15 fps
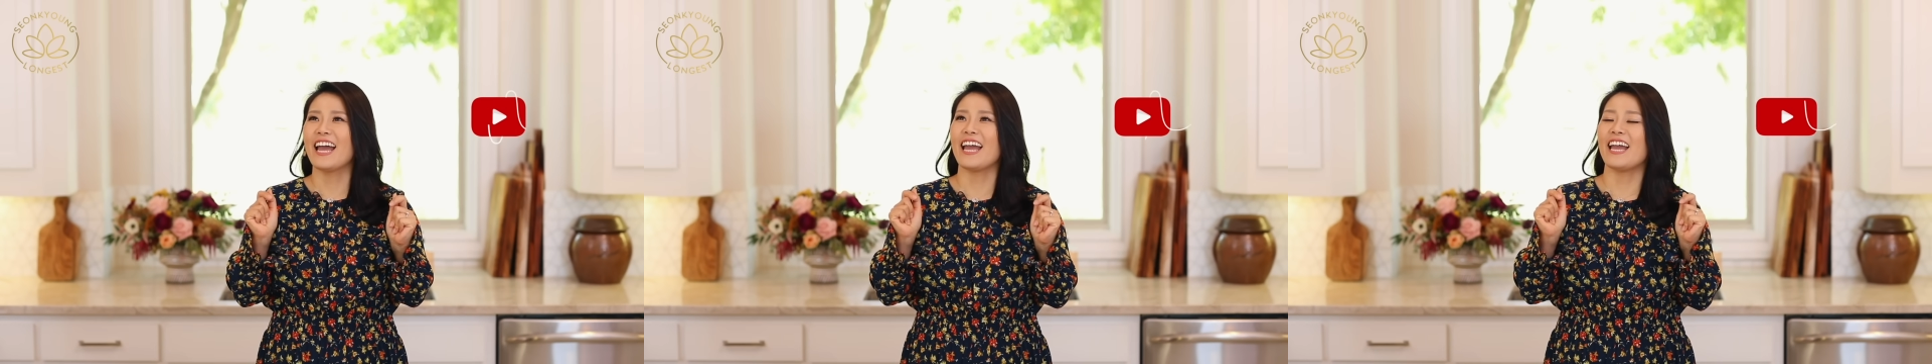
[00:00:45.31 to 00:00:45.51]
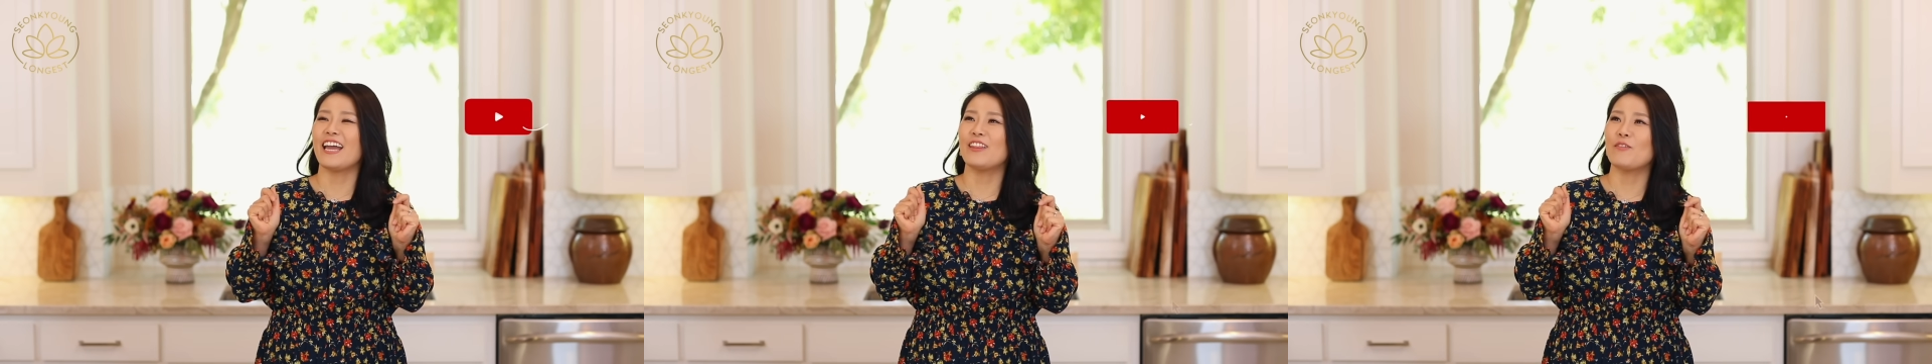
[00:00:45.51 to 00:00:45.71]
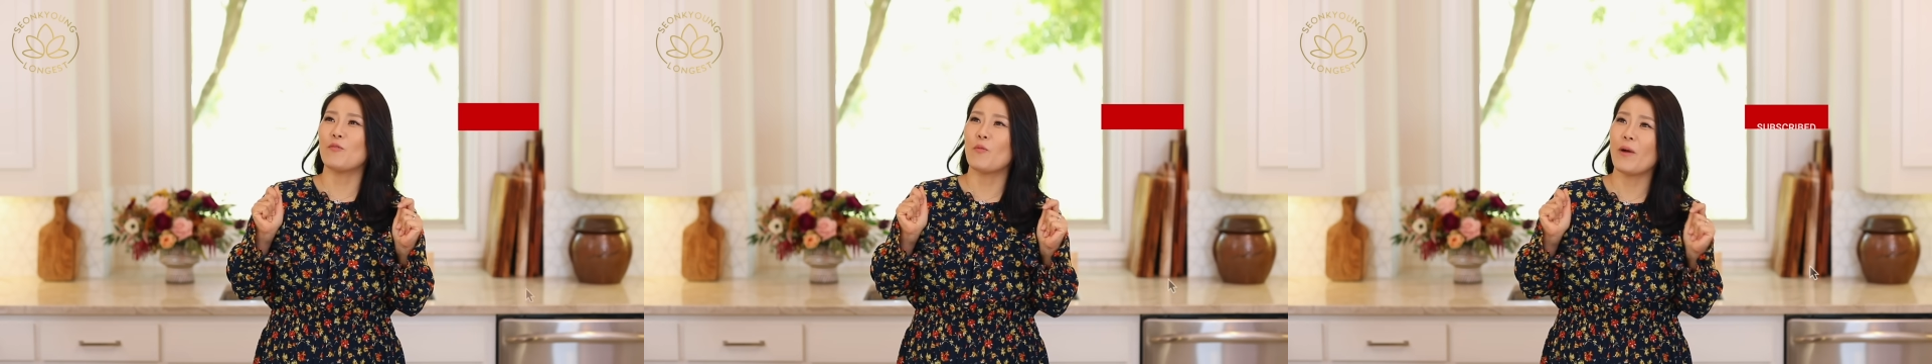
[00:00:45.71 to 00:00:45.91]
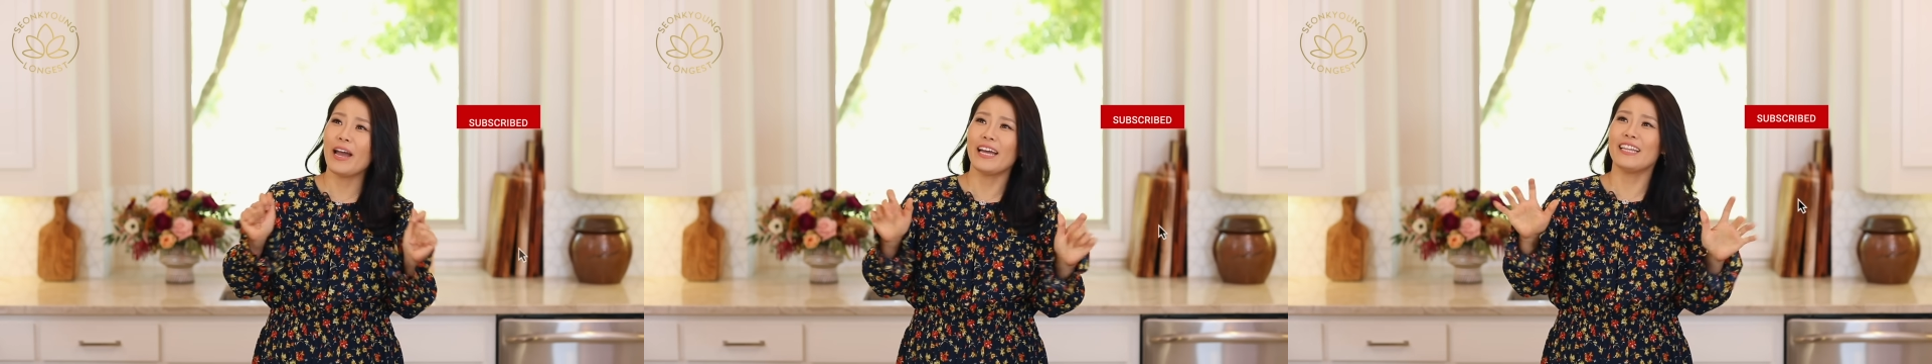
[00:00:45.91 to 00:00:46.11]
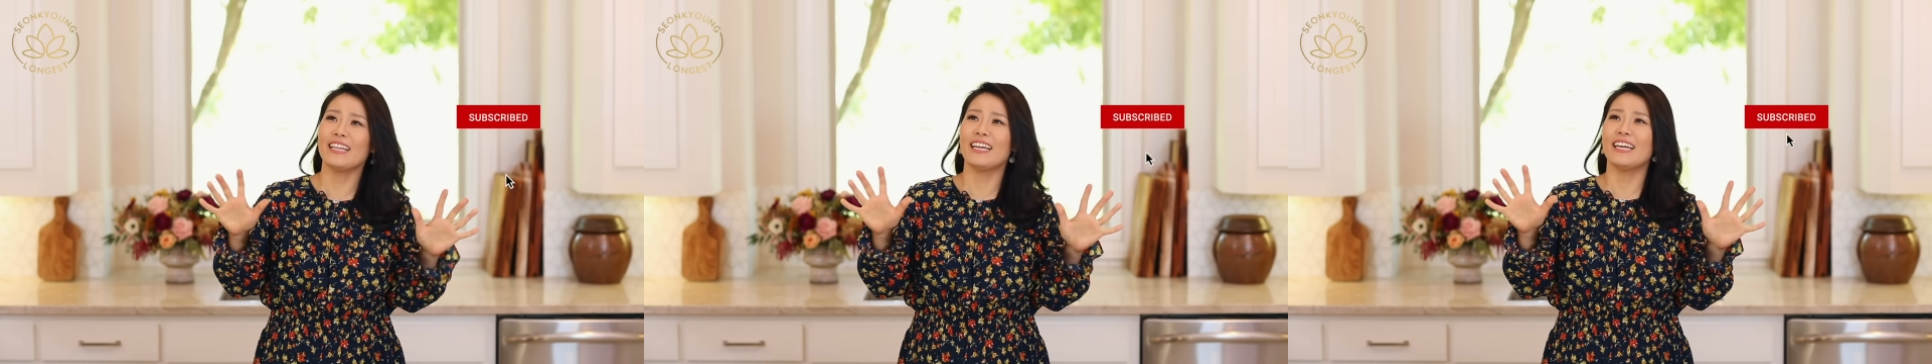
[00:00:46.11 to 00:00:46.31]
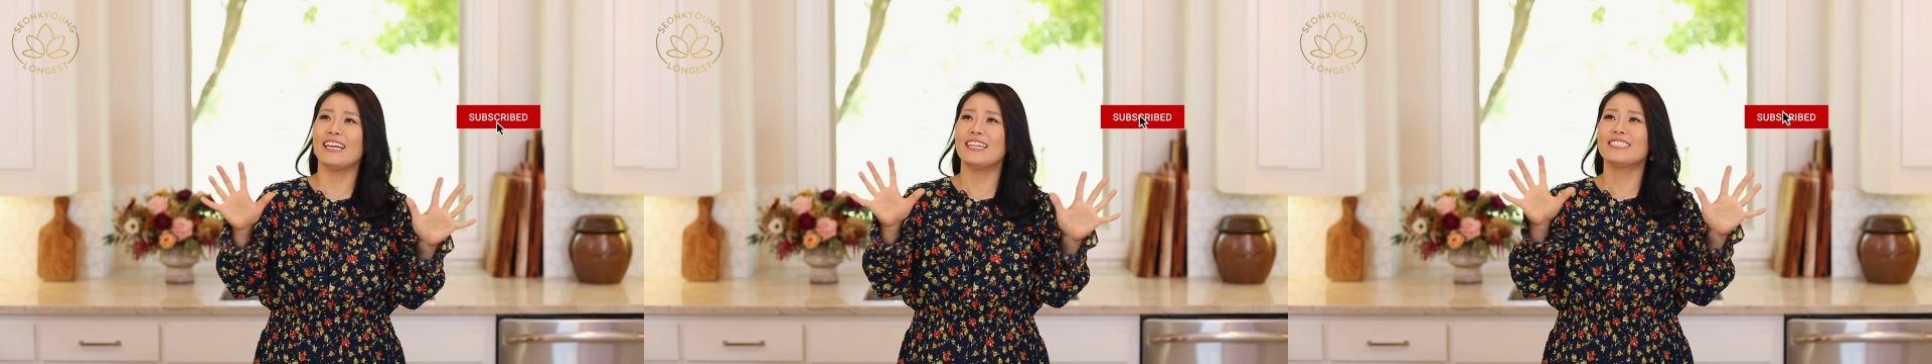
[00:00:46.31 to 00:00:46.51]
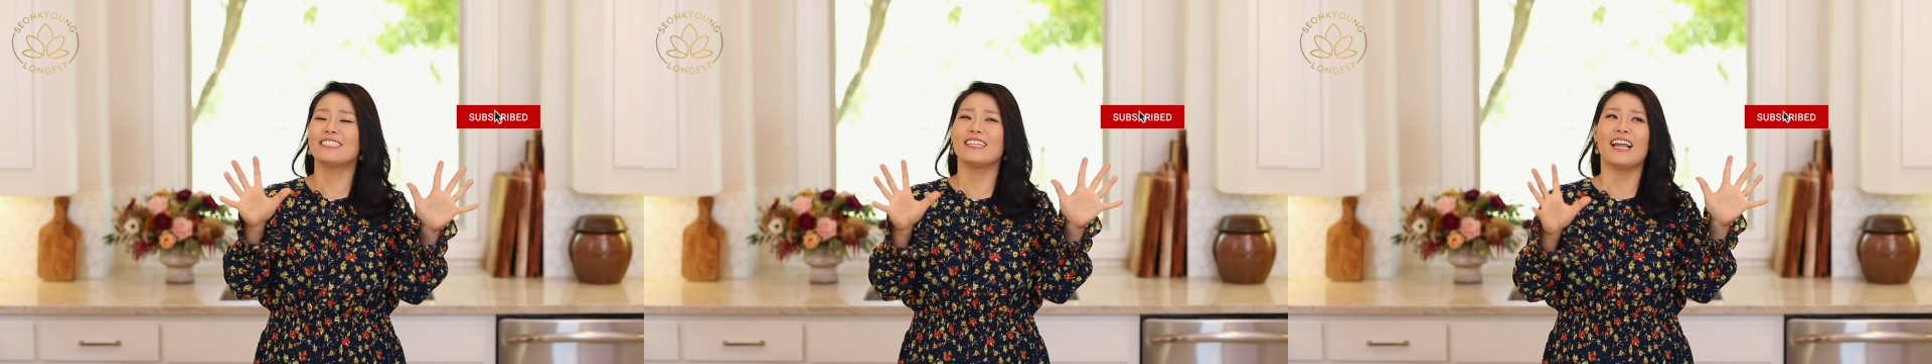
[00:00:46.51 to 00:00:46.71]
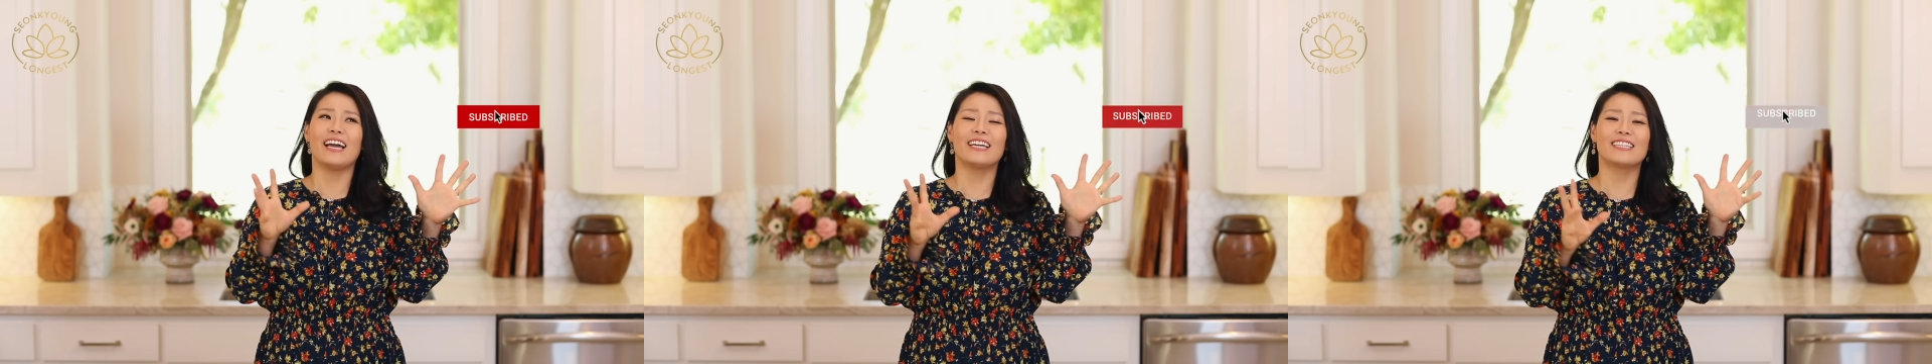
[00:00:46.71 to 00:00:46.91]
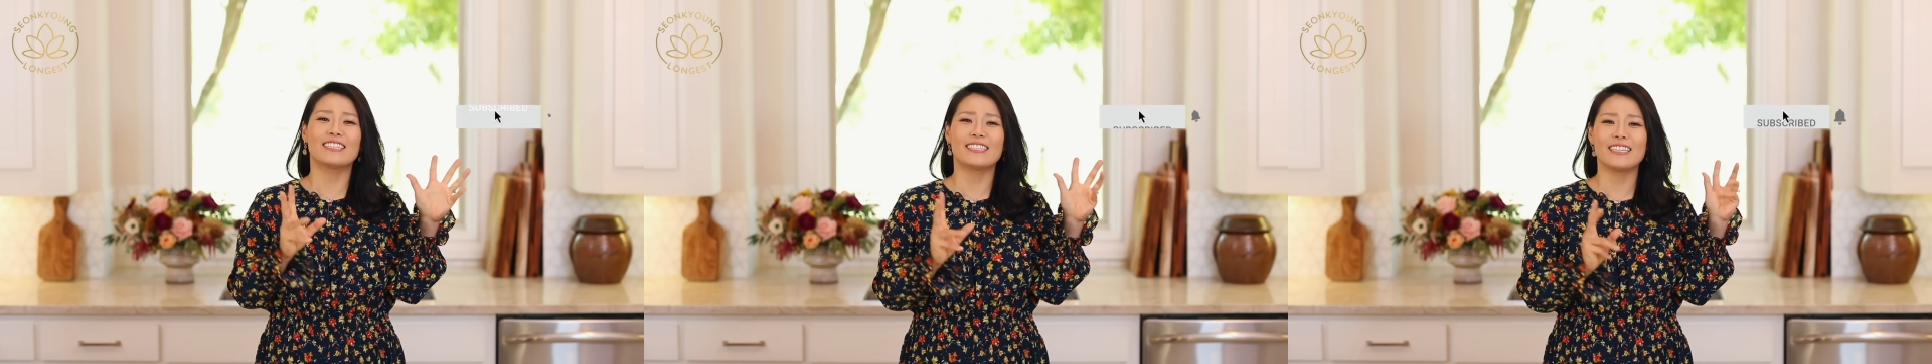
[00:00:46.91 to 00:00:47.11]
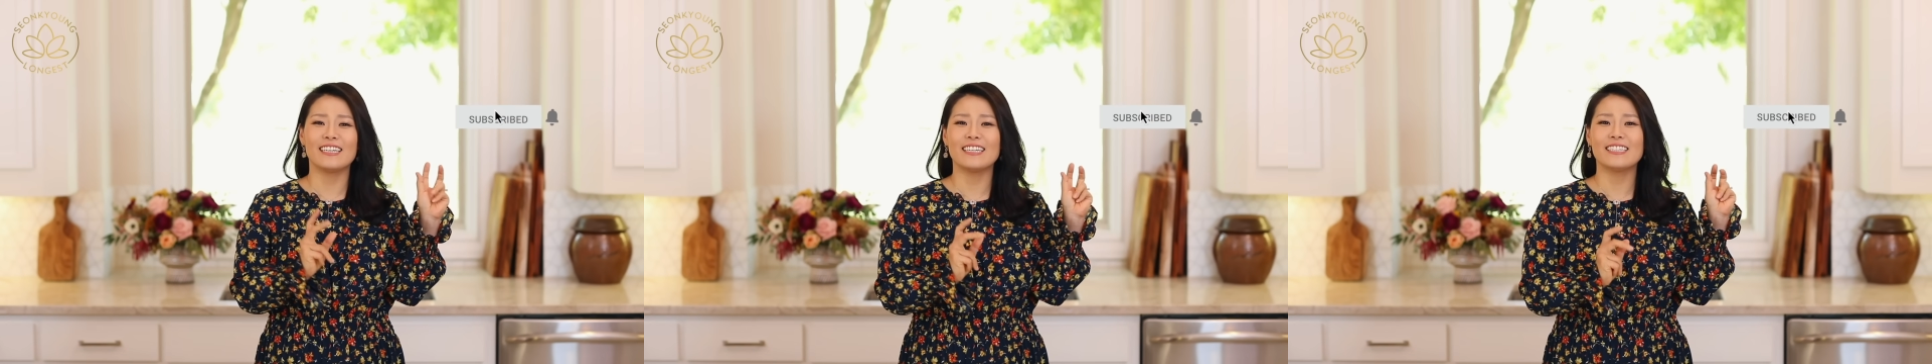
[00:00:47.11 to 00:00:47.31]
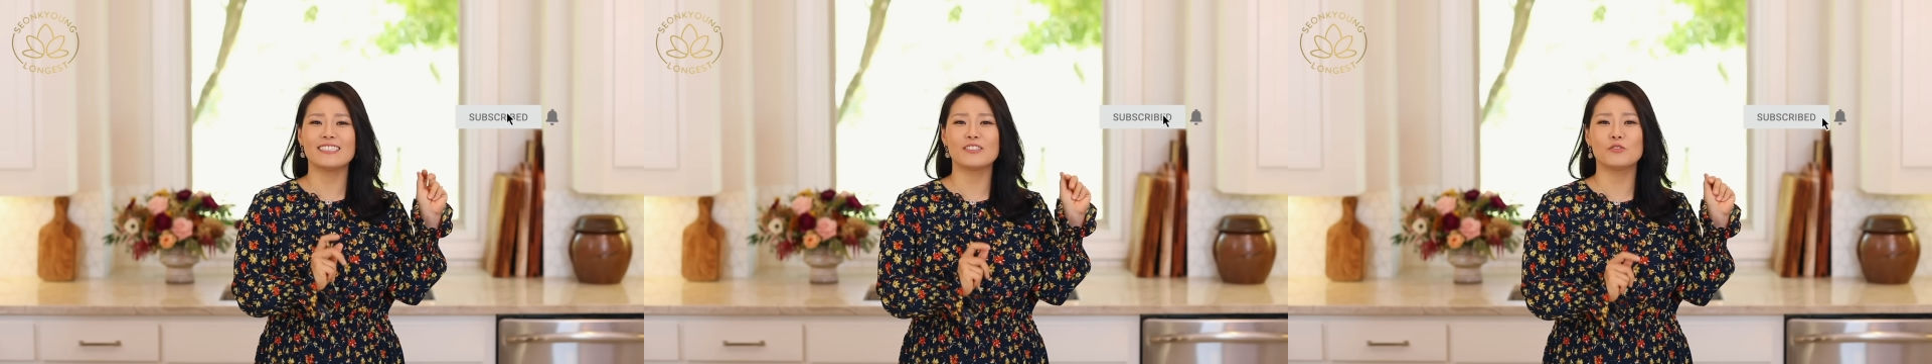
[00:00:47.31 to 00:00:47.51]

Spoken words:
And when it's like this,